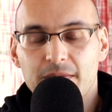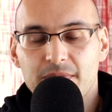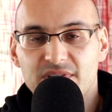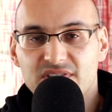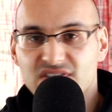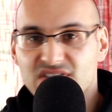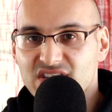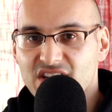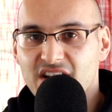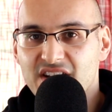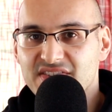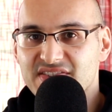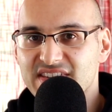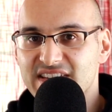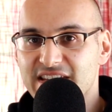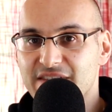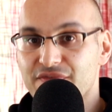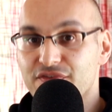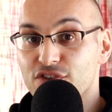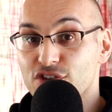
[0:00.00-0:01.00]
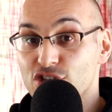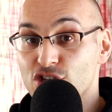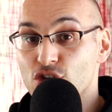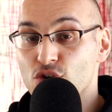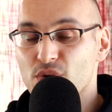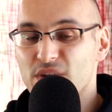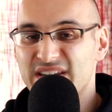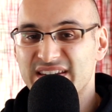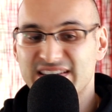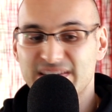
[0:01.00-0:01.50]
but certainly for
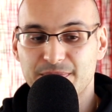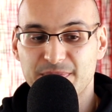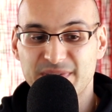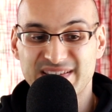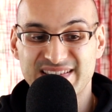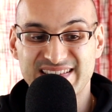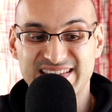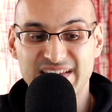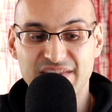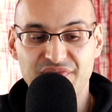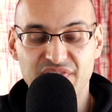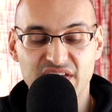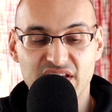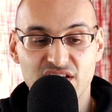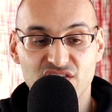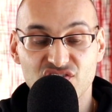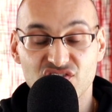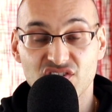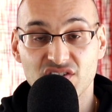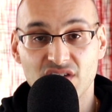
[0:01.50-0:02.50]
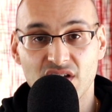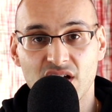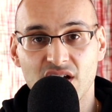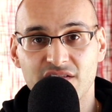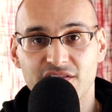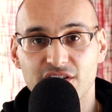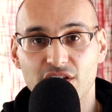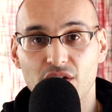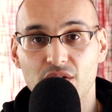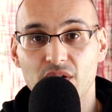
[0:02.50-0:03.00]
you in a specific
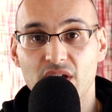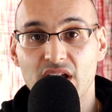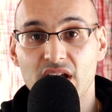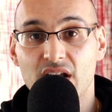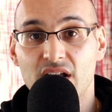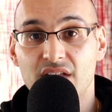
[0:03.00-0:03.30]
scenario,